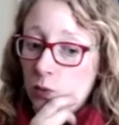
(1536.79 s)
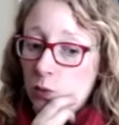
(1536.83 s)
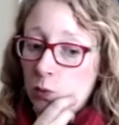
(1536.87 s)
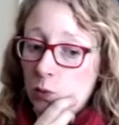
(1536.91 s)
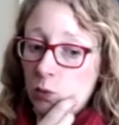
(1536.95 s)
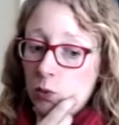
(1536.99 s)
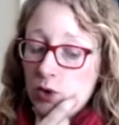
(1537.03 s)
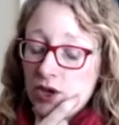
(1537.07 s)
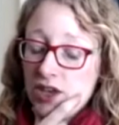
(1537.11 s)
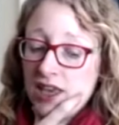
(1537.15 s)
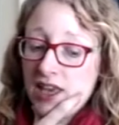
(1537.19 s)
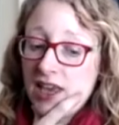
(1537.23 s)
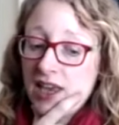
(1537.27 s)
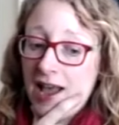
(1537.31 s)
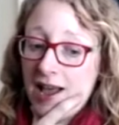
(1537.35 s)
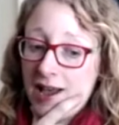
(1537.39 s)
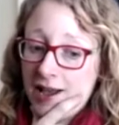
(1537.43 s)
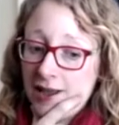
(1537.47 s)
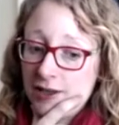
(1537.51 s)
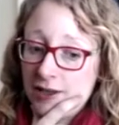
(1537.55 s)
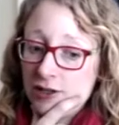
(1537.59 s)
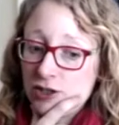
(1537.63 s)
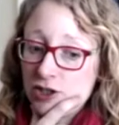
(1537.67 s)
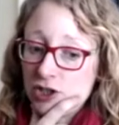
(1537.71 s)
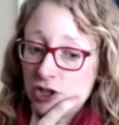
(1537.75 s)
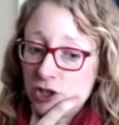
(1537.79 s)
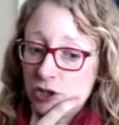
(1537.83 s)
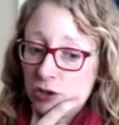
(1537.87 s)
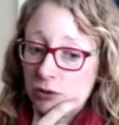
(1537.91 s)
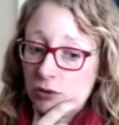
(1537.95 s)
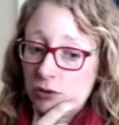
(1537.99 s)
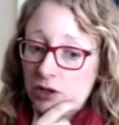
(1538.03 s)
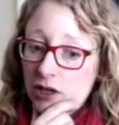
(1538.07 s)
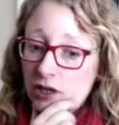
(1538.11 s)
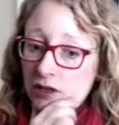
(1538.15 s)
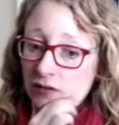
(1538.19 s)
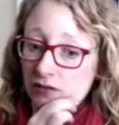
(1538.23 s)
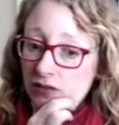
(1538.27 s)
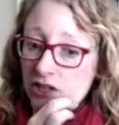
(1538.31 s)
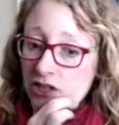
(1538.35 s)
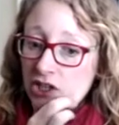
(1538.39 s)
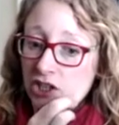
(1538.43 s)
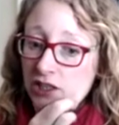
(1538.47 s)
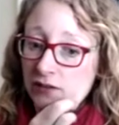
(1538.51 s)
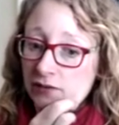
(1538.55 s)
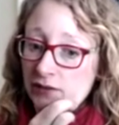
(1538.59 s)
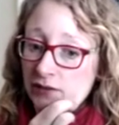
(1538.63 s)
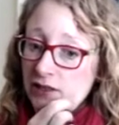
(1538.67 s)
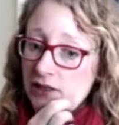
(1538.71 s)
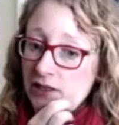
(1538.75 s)
we can do kind of
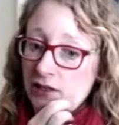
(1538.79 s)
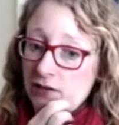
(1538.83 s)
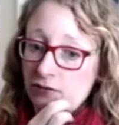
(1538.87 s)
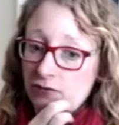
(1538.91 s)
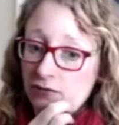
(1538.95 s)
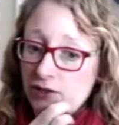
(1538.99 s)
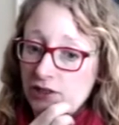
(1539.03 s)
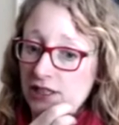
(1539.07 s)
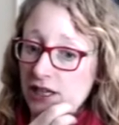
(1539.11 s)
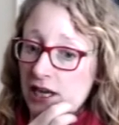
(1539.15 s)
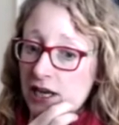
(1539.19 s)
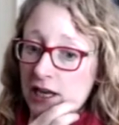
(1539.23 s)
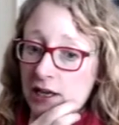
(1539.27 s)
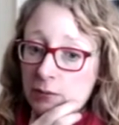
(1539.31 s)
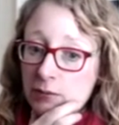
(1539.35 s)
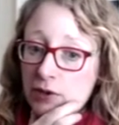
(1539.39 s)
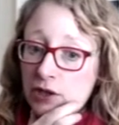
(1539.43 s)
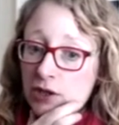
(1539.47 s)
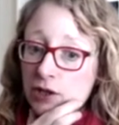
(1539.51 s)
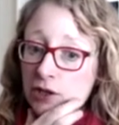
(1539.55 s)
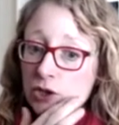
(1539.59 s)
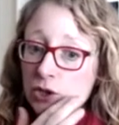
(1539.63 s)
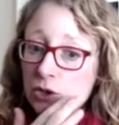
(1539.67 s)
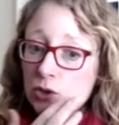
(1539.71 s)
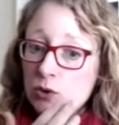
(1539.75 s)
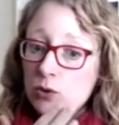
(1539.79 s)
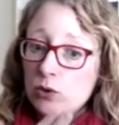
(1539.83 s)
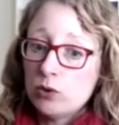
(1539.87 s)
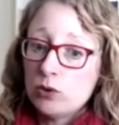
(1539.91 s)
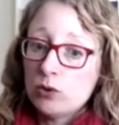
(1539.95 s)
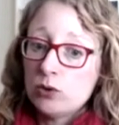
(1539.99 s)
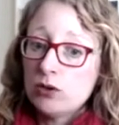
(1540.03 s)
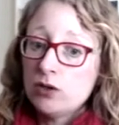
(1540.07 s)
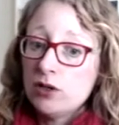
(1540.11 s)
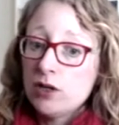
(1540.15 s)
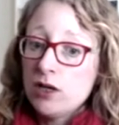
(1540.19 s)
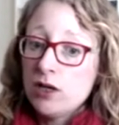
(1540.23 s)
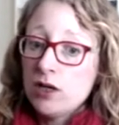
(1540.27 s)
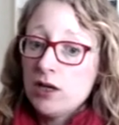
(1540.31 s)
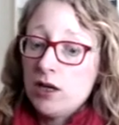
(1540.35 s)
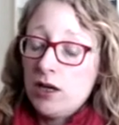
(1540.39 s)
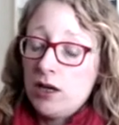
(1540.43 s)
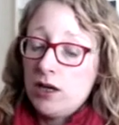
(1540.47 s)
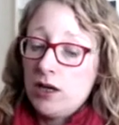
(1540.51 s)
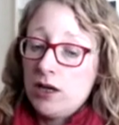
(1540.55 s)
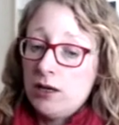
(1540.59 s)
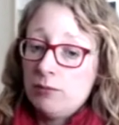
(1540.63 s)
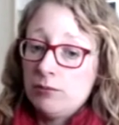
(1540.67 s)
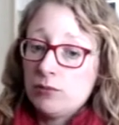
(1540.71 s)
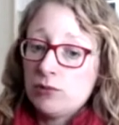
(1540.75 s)
each of us every day i mean you're
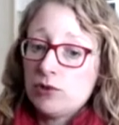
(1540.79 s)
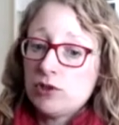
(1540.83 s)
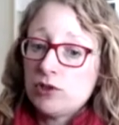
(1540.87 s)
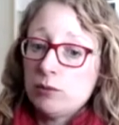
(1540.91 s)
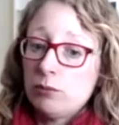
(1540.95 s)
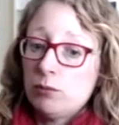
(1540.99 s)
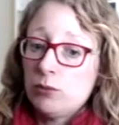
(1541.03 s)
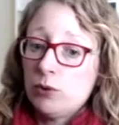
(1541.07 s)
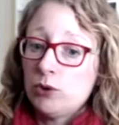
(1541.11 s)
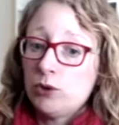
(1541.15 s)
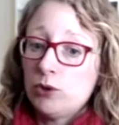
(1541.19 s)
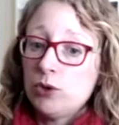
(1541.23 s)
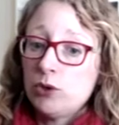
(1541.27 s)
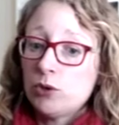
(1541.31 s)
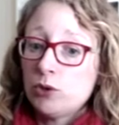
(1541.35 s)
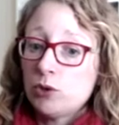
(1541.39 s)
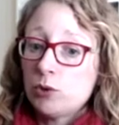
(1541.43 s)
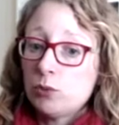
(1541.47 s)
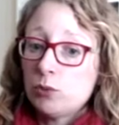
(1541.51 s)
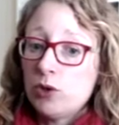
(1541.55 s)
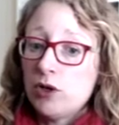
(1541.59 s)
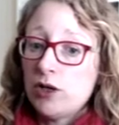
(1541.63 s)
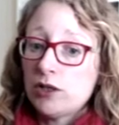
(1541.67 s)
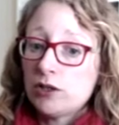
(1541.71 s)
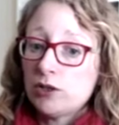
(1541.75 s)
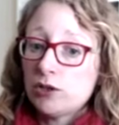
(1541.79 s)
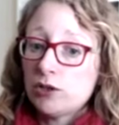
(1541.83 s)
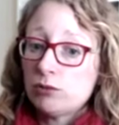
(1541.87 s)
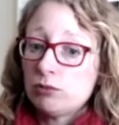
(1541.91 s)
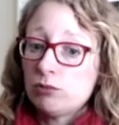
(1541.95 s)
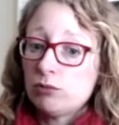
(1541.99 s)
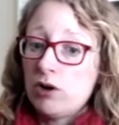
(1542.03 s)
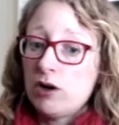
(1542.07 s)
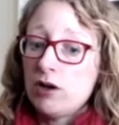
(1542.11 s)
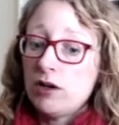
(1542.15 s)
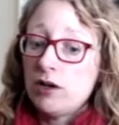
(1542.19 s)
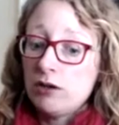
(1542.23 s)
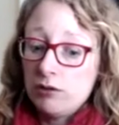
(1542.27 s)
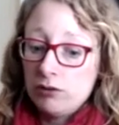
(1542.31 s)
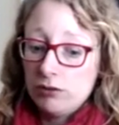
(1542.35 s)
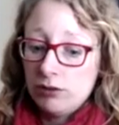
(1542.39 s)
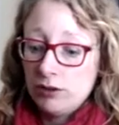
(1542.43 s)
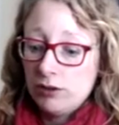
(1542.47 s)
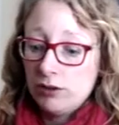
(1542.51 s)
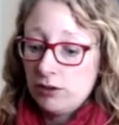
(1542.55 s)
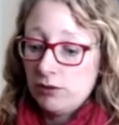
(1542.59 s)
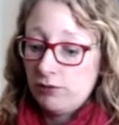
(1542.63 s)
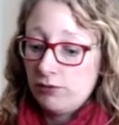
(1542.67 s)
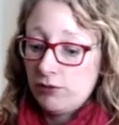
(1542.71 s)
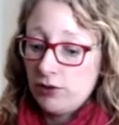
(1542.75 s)
um, someone who's worked right on
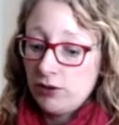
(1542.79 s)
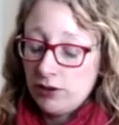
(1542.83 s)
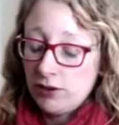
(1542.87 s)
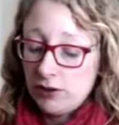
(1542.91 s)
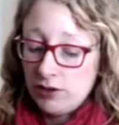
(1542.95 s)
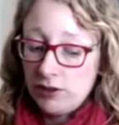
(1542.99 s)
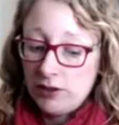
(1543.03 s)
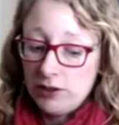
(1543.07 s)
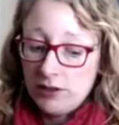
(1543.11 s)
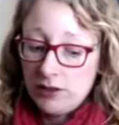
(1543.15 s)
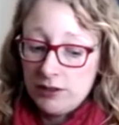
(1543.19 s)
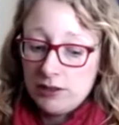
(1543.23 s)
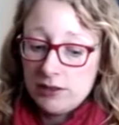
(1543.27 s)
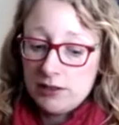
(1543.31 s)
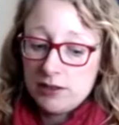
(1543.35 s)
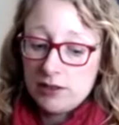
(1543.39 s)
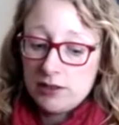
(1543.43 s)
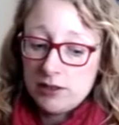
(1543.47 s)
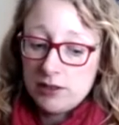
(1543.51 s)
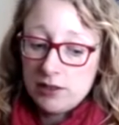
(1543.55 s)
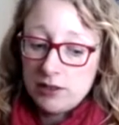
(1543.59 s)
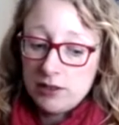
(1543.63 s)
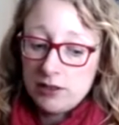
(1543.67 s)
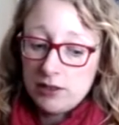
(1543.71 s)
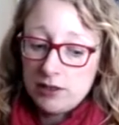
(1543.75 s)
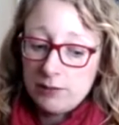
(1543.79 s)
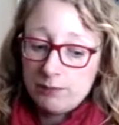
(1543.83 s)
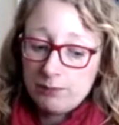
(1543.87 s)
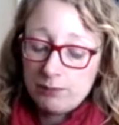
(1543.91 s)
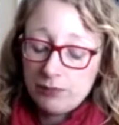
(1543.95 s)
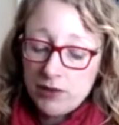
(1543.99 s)
the front line as a,